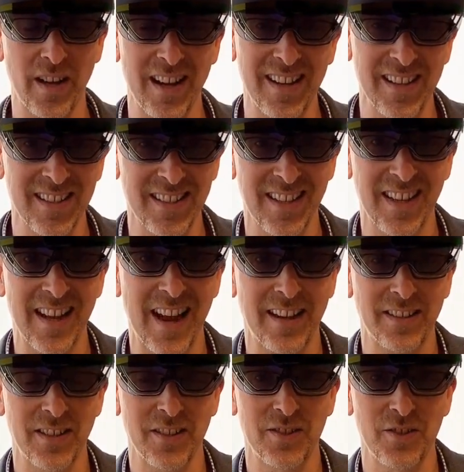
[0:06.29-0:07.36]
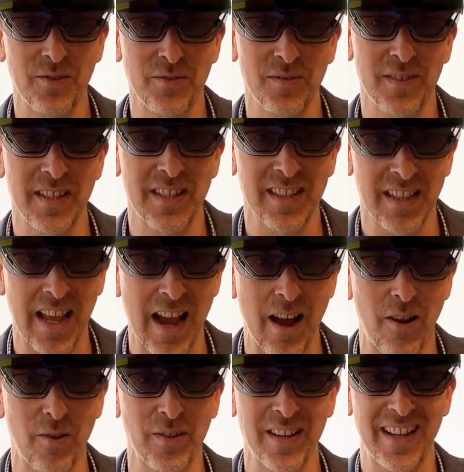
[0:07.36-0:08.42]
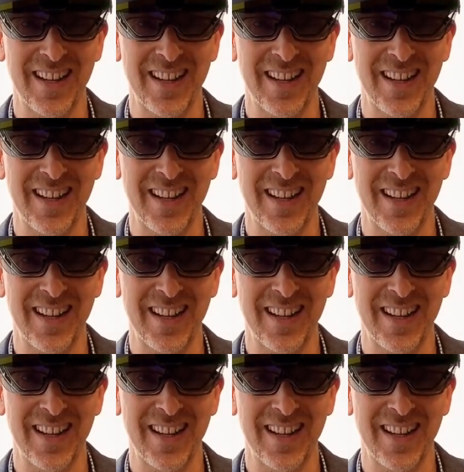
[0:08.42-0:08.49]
it is connected to the cloud,